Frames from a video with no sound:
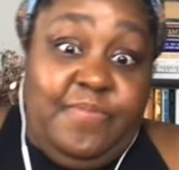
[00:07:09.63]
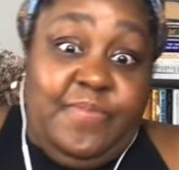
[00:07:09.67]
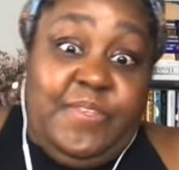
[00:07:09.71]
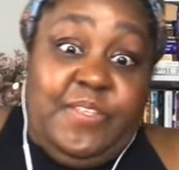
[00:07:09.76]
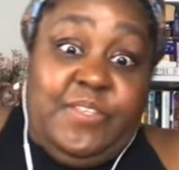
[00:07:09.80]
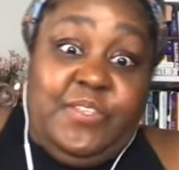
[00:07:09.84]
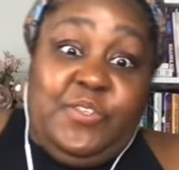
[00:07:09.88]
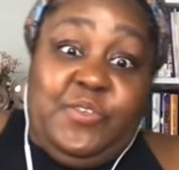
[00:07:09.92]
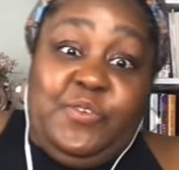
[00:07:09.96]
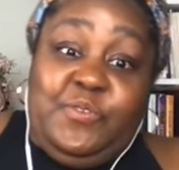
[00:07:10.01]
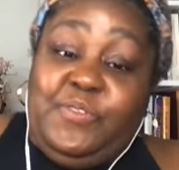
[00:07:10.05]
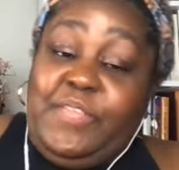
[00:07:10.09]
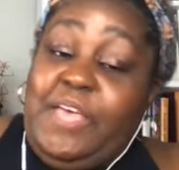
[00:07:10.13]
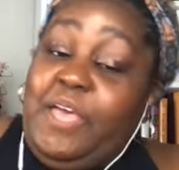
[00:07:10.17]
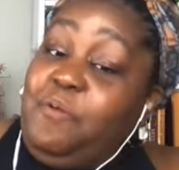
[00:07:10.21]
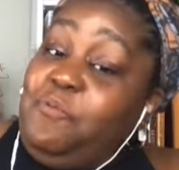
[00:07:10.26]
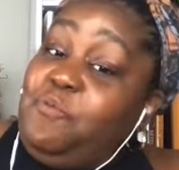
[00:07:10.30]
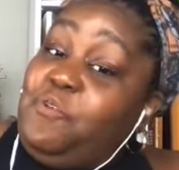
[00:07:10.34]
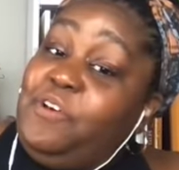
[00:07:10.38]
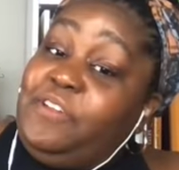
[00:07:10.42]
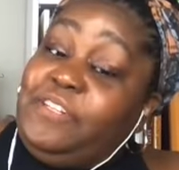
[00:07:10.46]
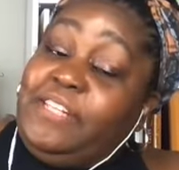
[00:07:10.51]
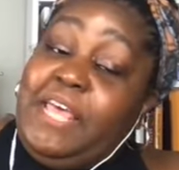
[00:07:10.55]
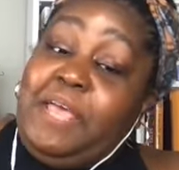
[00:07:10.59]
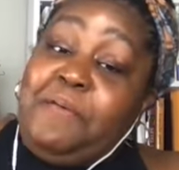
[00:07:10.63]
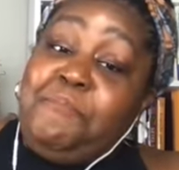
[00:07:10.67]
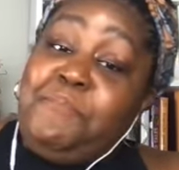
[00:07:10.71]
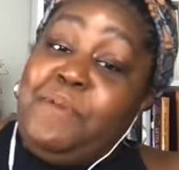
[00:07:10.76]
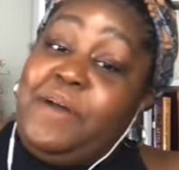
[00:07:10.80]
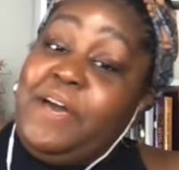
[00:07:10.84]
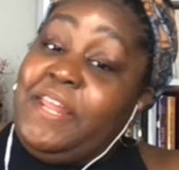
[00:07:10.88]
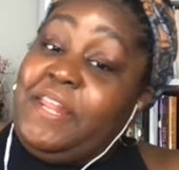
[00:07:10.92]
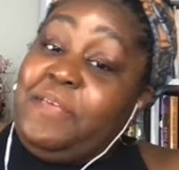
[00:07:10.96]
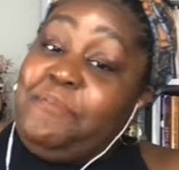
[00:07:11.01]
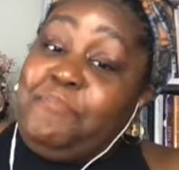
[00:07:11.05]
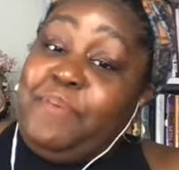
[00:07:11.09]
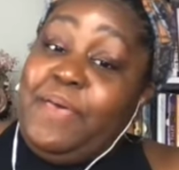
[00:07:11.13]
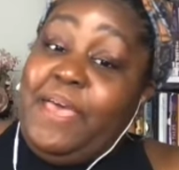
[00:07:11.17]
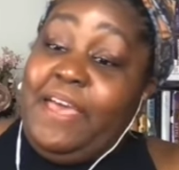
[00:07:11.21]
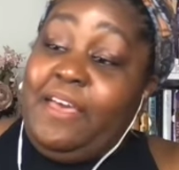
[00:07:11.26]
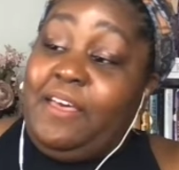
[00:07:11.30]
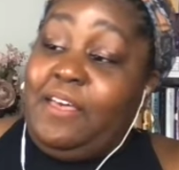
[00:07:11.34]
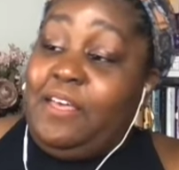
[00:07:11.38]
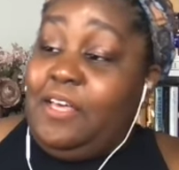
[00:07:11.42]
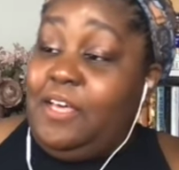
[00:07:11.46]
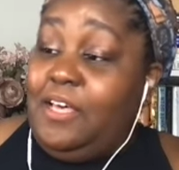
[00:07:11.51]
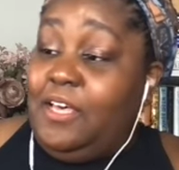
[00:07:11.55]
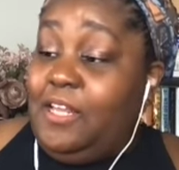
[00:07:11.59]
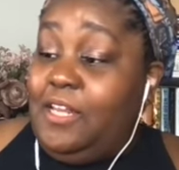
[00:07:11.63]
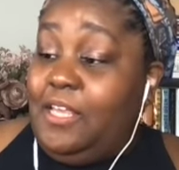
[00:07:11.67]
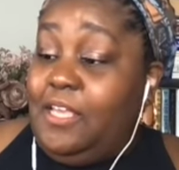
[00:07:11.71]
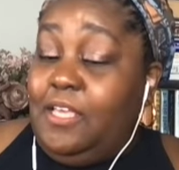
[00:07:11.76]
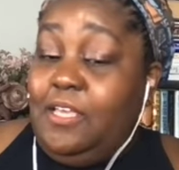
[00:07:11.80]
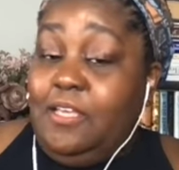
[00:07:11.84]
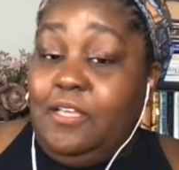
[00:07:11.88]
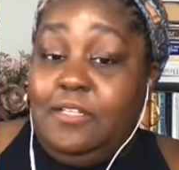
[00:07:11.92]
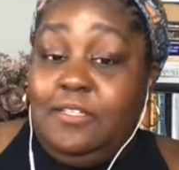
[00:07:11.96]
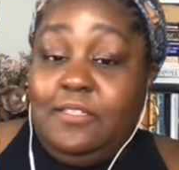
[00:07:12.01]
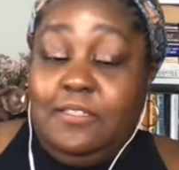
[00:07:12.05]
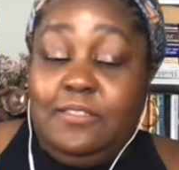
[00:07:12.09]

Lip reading: So they want their money back, honey.